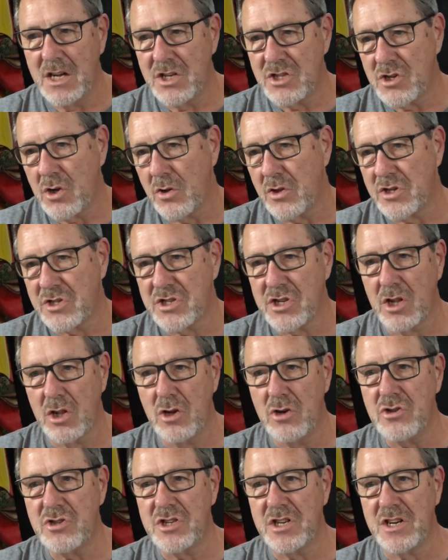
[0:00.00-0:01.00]
So the
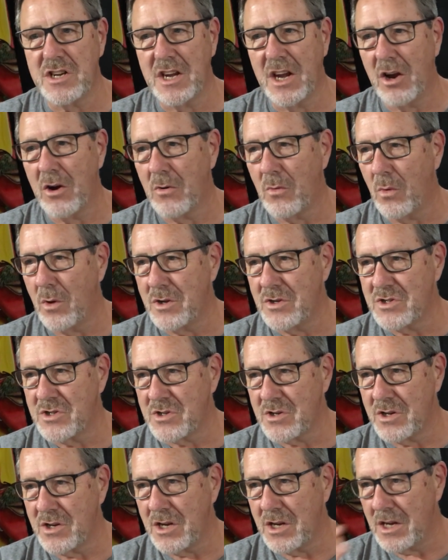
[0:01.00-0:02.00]
solution here
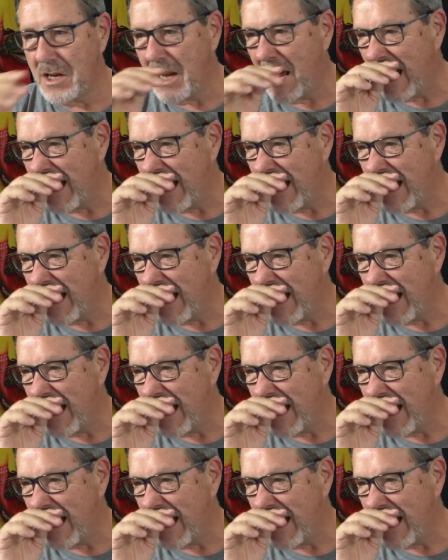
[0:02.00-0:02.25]
was you